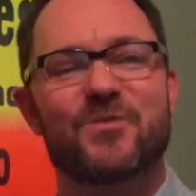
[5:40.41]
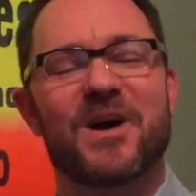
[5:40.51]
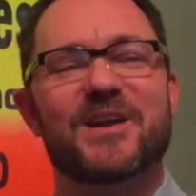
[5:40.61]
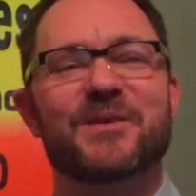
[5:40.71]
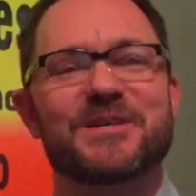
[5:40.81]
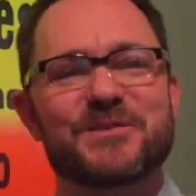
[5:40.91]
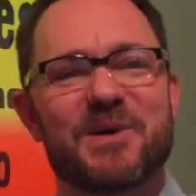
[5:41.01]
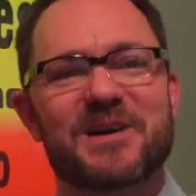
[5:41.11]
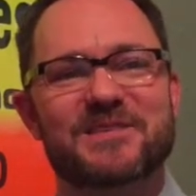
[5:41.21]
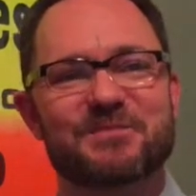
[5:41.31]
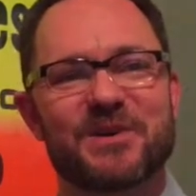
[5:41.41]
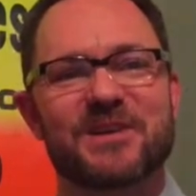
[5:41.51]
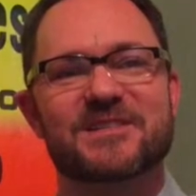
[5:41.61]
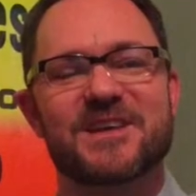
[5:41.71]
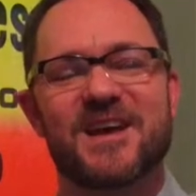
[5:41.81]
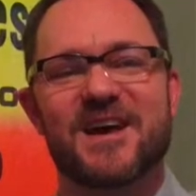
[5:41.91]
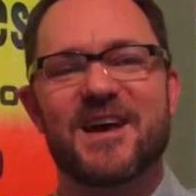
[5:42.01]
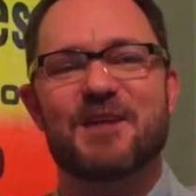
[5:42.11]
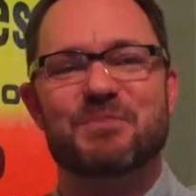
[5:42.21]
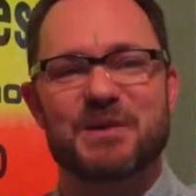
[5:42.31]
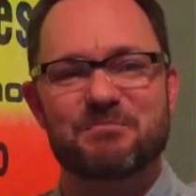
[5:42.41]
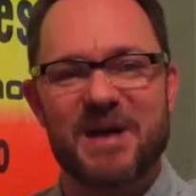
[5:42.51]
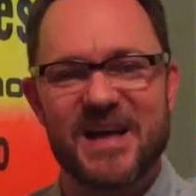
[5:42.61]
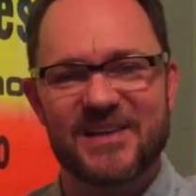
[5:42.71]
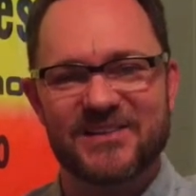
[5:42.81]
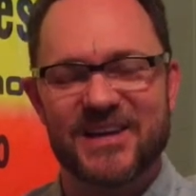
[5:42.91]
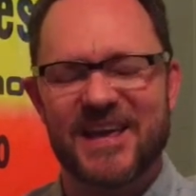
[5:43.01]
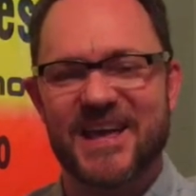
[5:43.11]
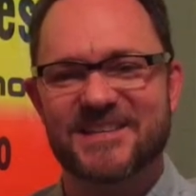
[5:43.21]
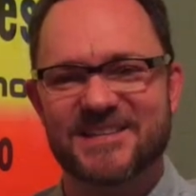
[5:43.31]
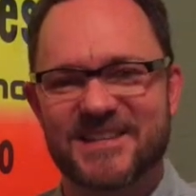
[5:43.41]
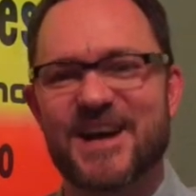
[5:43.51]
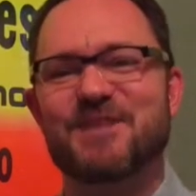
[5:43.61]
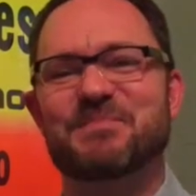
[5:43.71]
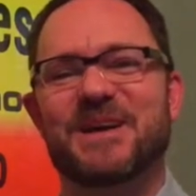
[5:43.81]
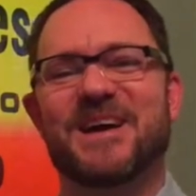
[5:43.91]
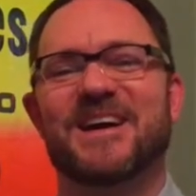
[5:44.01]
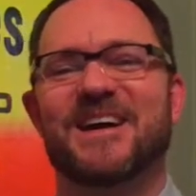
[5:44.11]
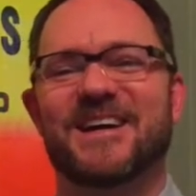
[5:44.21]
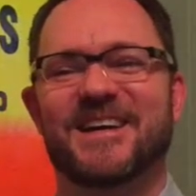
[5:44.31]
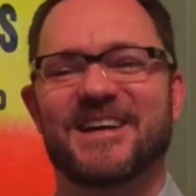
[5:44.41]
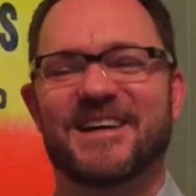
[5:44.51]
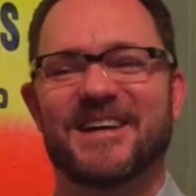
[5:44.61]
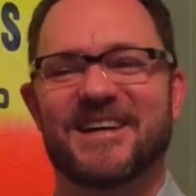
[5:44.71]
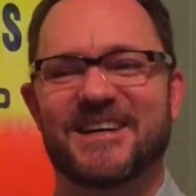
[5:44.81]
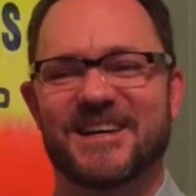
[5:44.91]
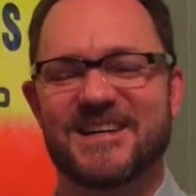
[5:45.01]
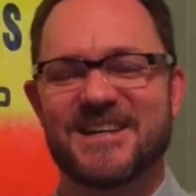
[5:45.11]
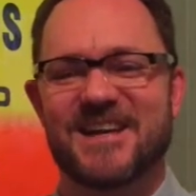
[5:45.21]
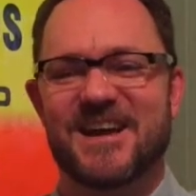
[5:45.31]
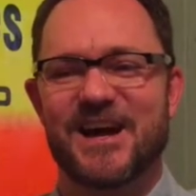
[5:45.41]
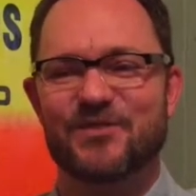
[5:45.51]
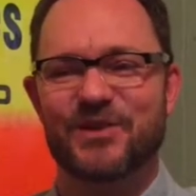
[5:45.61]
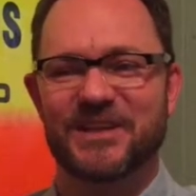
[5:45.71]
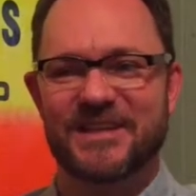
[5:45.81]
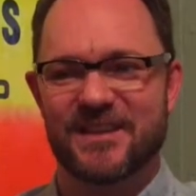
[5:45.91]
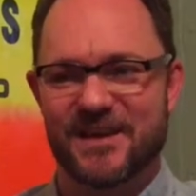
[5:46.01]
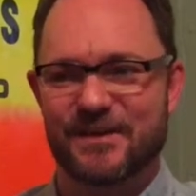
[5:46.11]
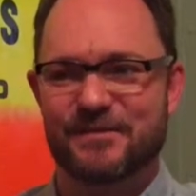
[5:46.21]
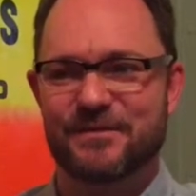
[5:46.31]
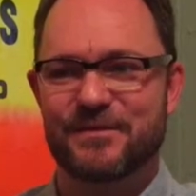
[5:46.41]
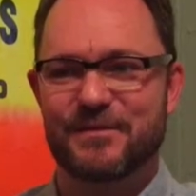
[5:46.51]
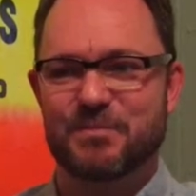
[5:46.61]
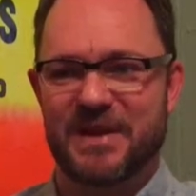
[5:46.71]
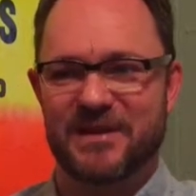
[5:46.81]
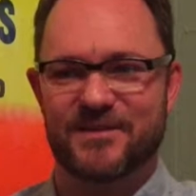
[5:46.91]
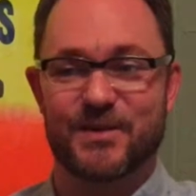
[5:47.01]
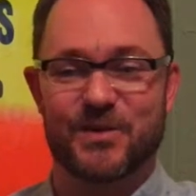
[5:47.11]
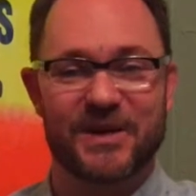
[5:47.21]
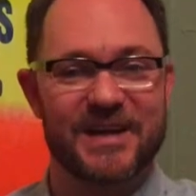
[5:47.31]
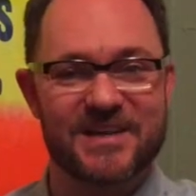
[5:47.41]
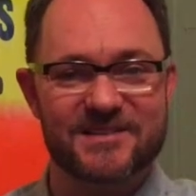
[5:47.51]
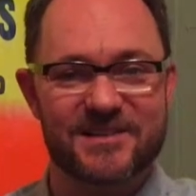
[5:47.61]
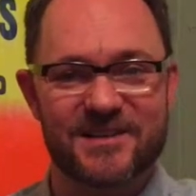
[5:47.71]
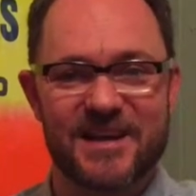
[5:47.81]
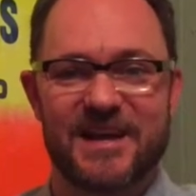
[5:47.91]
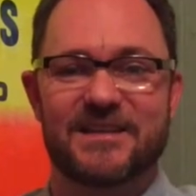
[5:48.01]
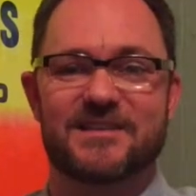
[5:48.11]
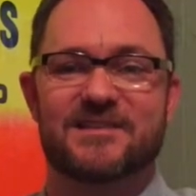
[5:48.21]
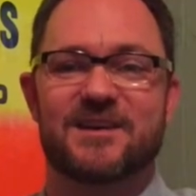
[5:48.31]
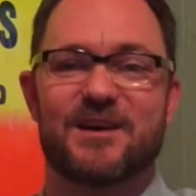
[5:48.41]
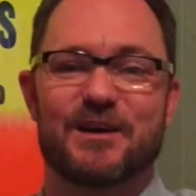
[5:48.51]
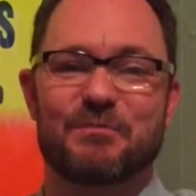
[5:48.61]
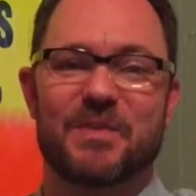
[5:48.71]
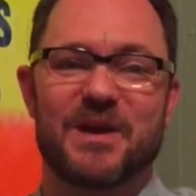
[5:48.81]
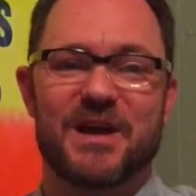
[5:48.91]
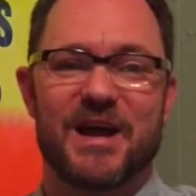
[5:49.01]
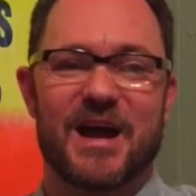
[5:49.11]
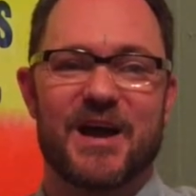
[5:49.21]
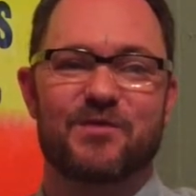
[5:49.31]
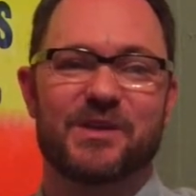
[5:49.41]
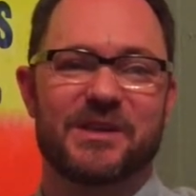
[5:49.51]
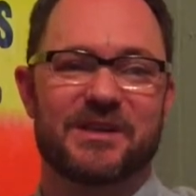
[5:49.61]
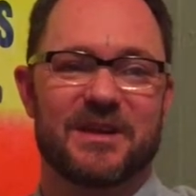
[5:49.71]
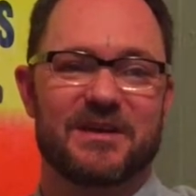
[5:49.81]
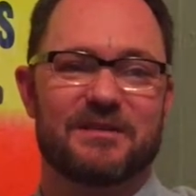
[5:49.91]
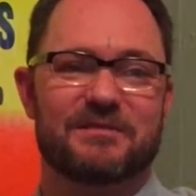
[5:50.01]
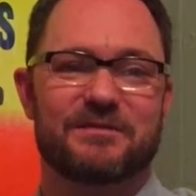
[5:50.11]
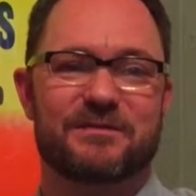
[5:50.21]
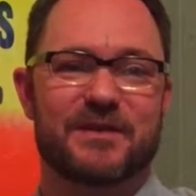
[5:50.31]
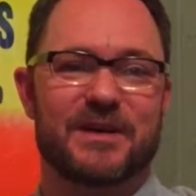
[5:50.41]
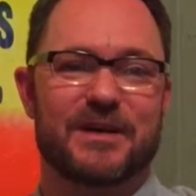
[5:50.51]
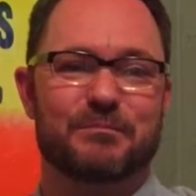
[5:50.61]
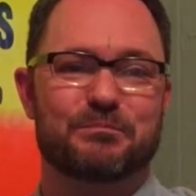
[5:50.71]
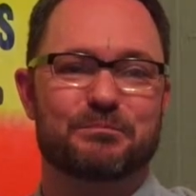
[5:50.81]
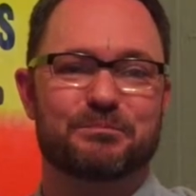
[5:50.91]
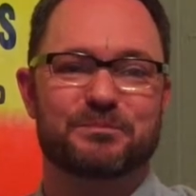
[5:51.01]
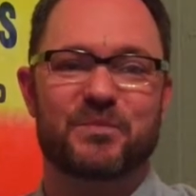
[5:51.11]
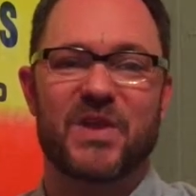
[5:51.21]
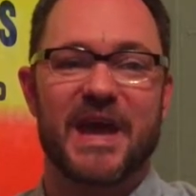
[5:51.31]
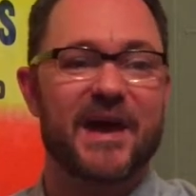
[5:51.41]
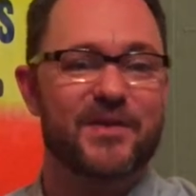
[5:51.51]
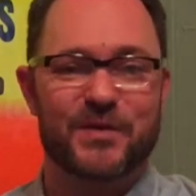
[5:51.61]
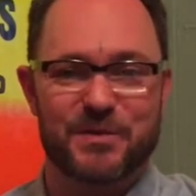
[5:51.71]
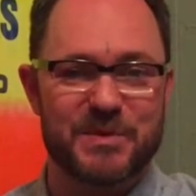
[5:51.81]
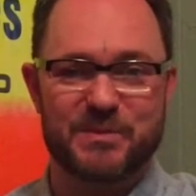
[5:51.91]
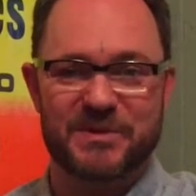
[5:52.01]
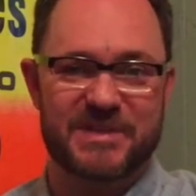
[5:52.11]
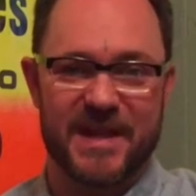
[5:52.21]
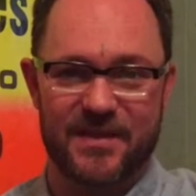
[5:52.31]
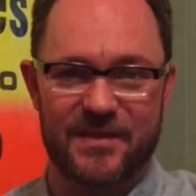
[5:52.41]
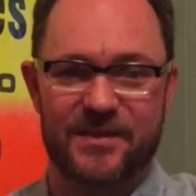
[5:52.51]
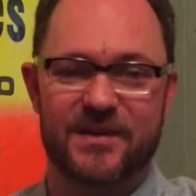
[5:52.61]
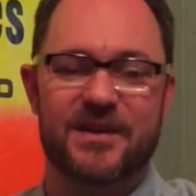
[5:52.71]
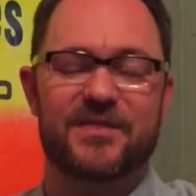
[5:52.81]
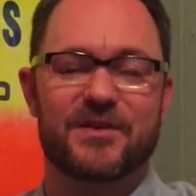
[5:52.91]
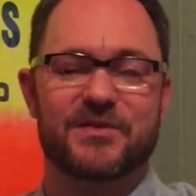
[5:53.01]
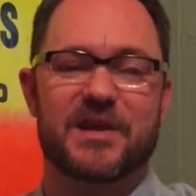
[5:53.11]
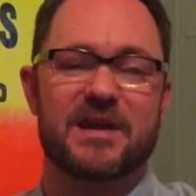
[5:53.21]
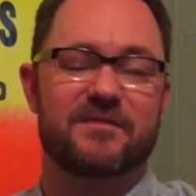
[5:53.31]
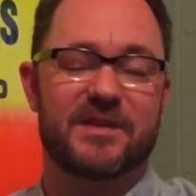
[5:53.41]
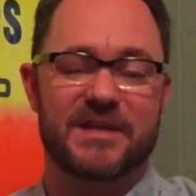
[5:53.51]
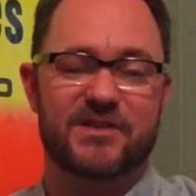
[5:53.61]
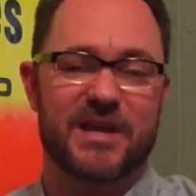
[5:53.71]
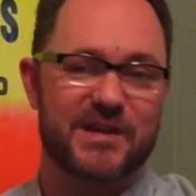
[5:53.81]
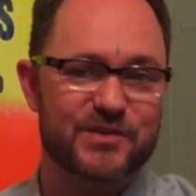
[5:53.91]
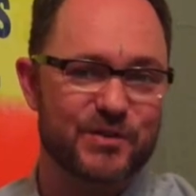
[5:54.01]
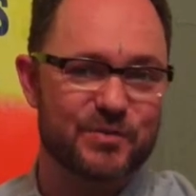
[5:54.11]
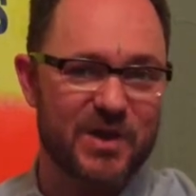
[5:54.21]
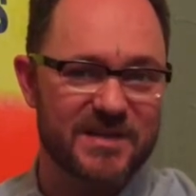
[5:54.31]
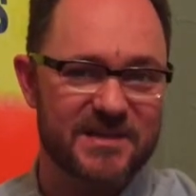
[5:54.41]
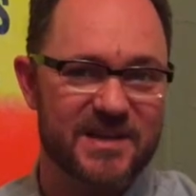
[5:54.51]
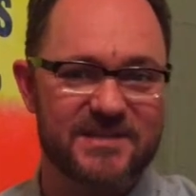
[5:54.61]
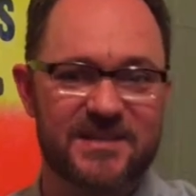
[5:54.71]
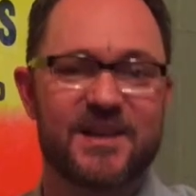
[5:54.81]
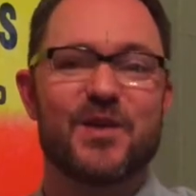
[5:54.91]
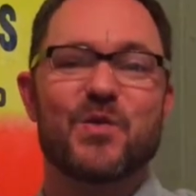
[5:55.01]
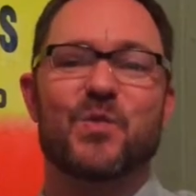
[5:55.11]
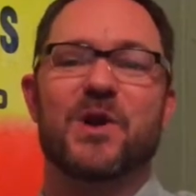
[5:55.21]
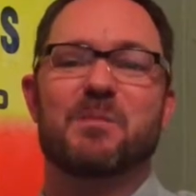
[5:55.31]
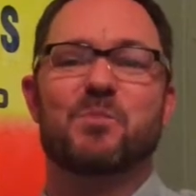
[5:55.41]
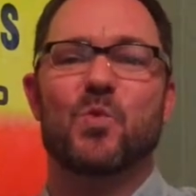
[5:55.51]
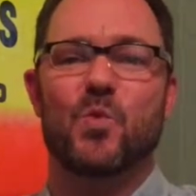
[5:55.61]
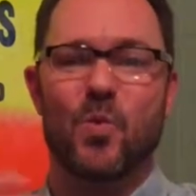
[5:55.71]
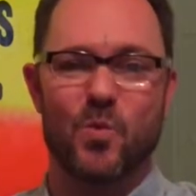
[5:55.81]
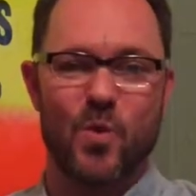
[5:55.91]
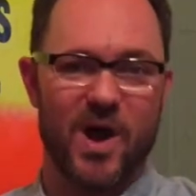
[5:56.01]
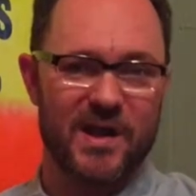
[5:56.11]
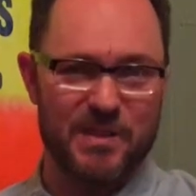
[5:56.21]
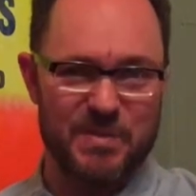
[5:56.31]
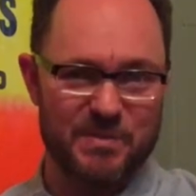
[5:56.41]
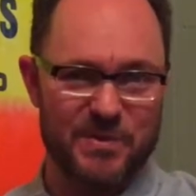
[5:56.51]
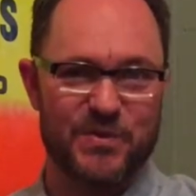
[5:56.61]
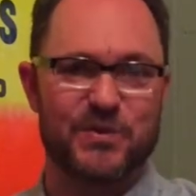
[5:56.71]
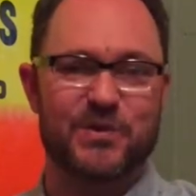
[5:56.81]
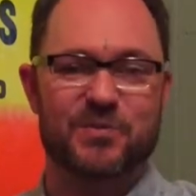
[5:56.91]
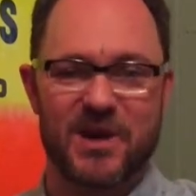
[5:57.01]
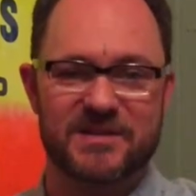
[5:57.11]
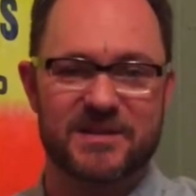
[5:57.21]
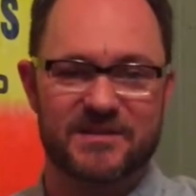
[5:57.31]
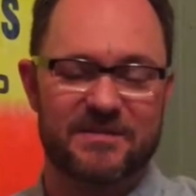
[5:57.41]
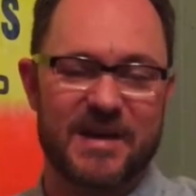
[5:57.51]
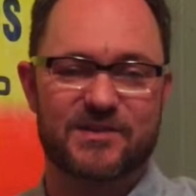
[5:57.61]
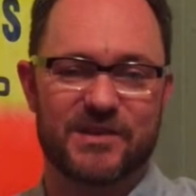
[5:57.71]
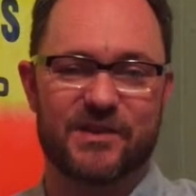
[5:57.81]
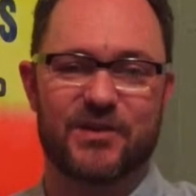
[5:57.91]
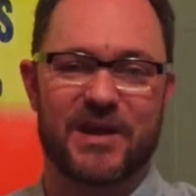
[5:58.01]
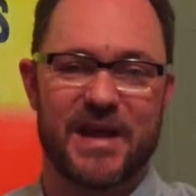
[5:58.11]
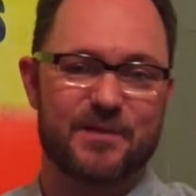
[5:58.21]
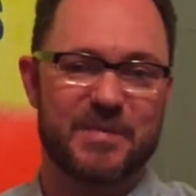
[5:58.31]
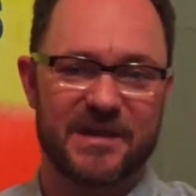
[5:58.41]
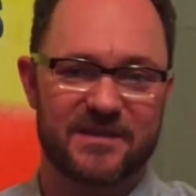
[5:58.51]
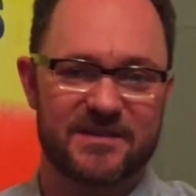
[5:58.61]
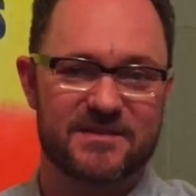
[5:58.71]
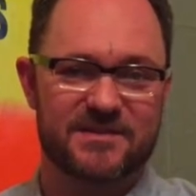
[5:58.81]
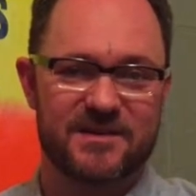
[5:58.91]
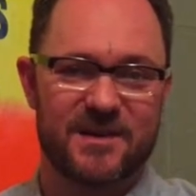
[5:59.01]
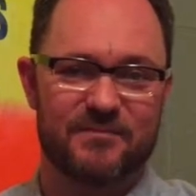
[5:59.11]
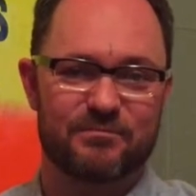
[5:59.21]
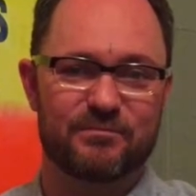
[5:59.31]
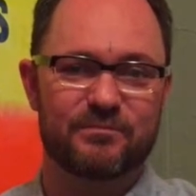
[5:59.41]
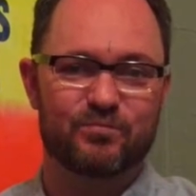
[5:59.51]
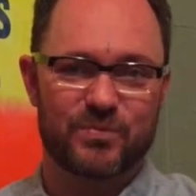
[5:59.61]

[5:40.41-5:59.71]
Why do I do Box of Books? I'm compelled, I can't stop. I, uh, I really love being the organizer, and um, I really love um, gathering people together. There's a kind of an educational process where I'm w walking people through the process of actually learning how to make this, um,